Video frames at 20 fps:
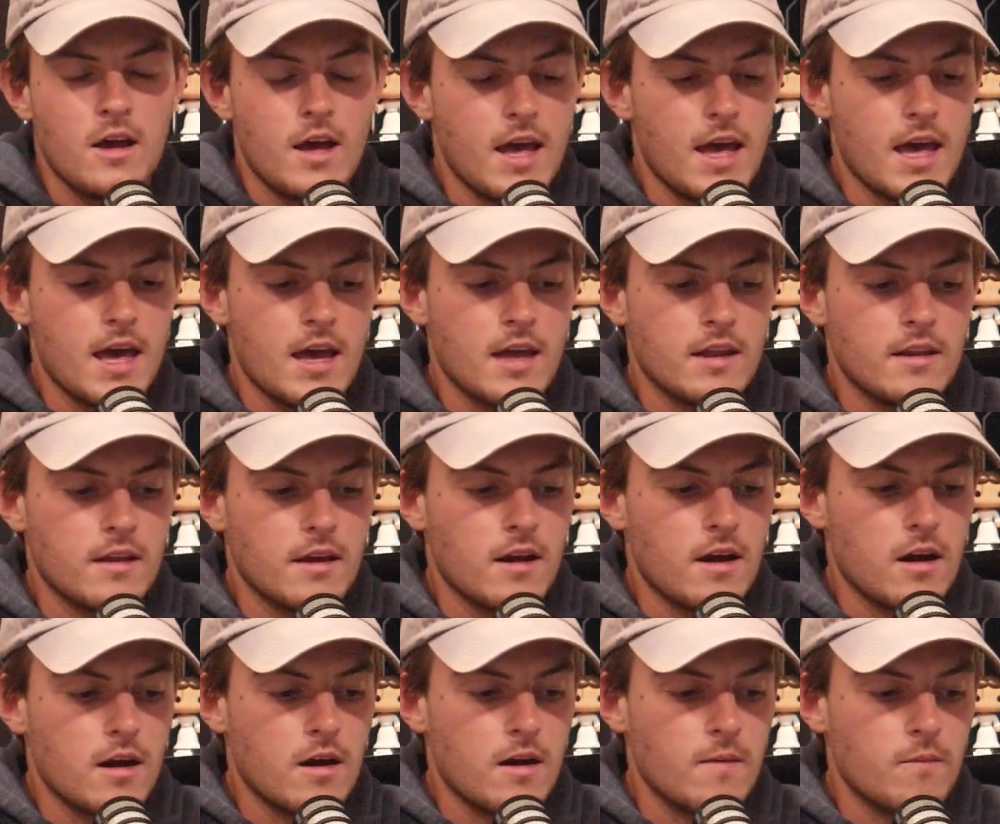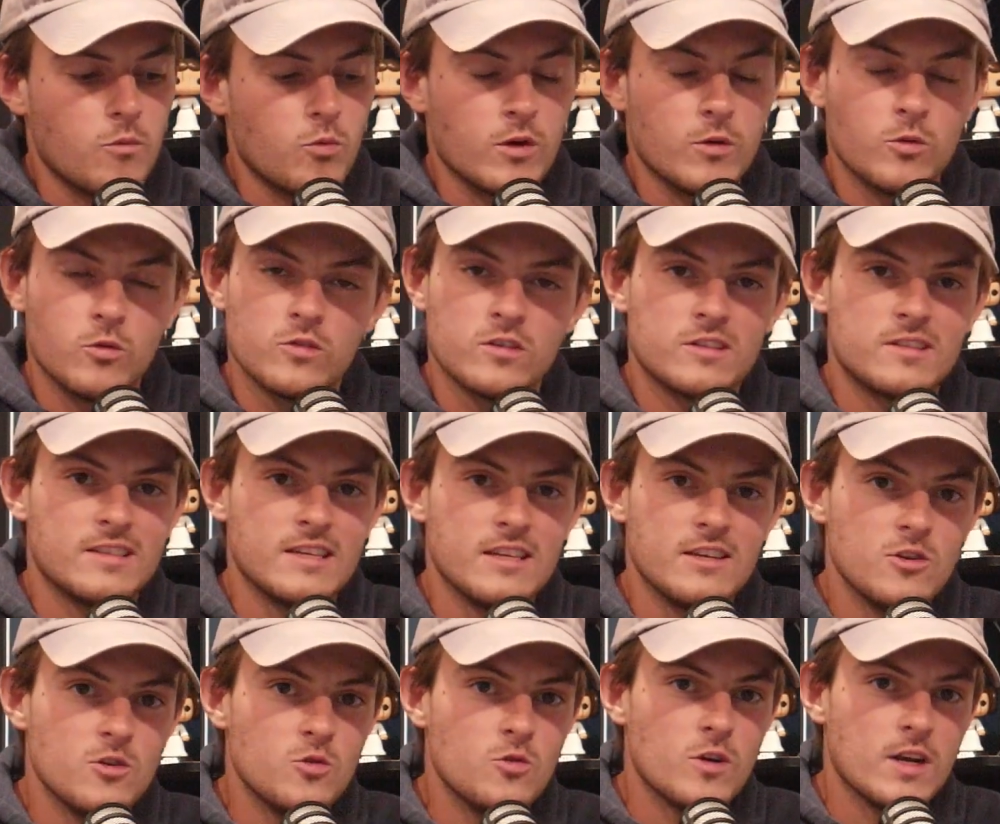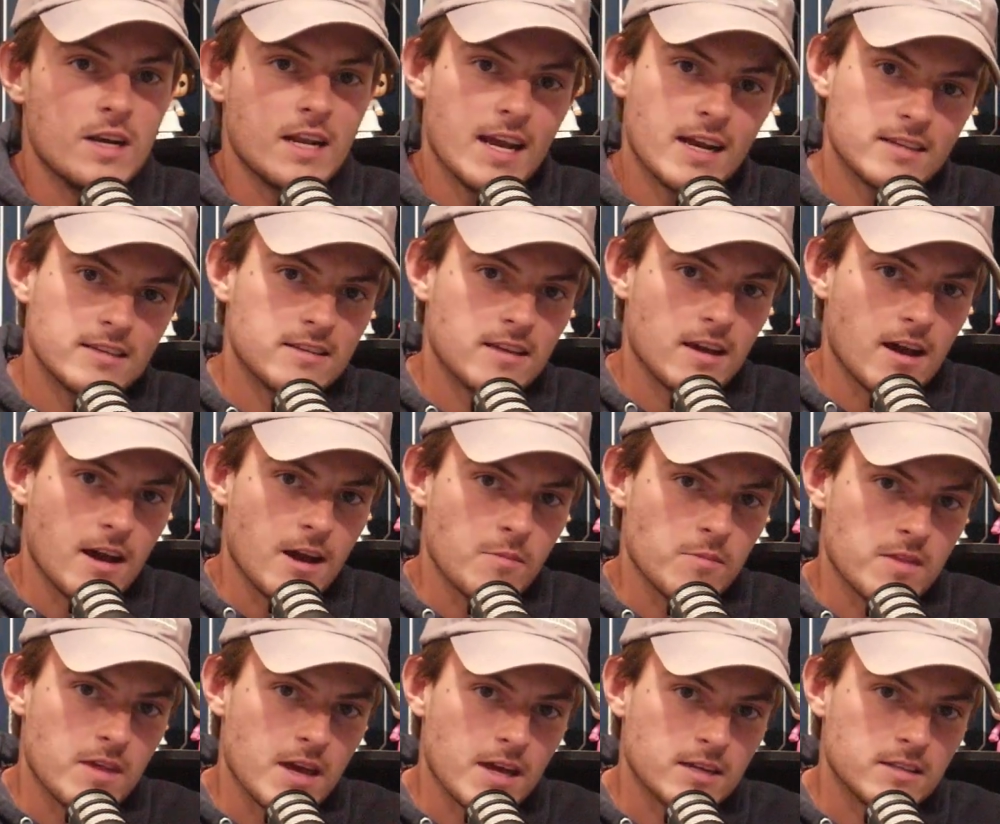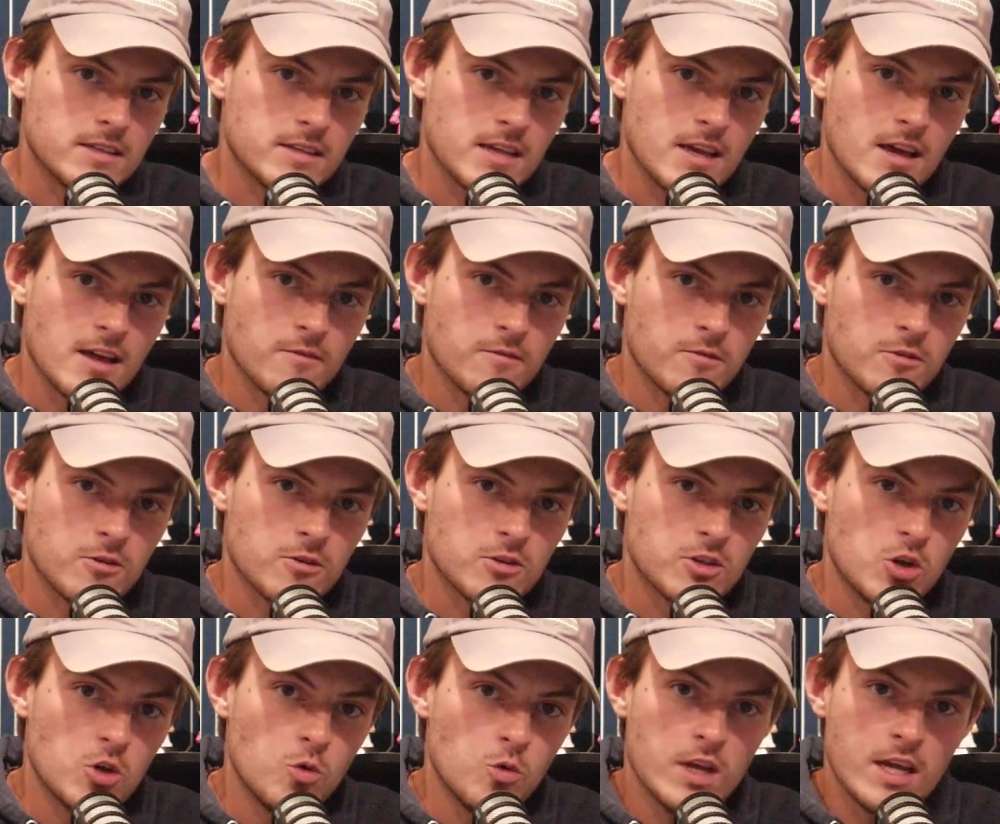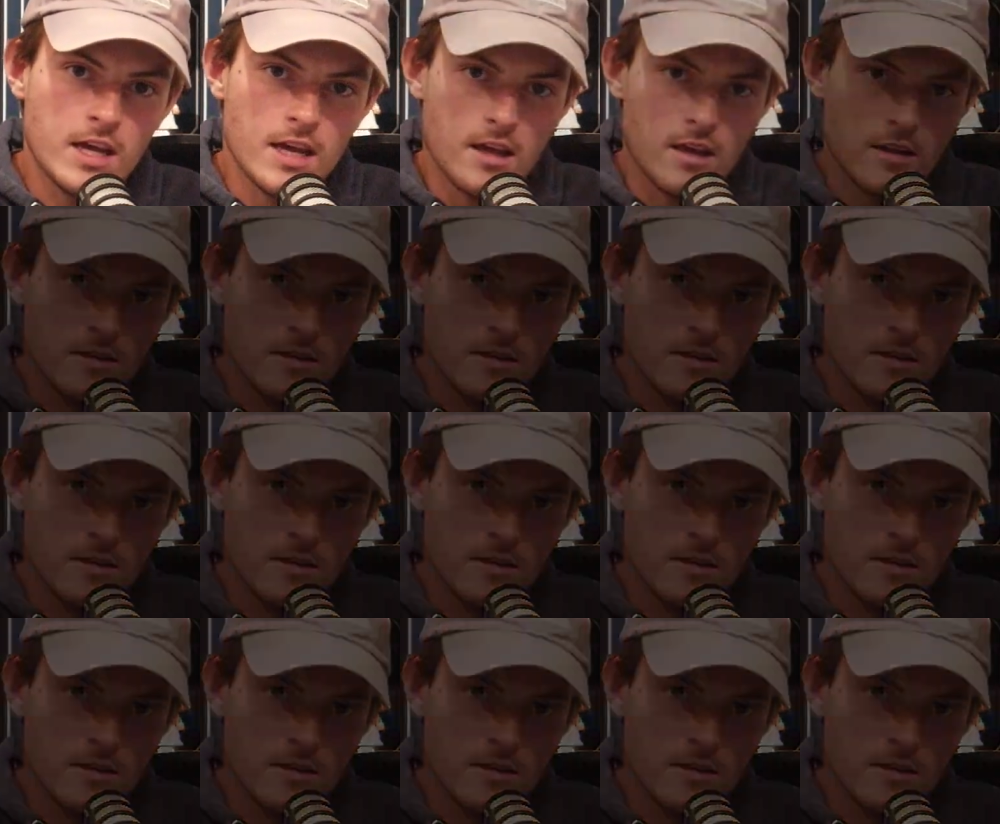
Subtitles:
And we will see you next time. Thanks again for tuning in.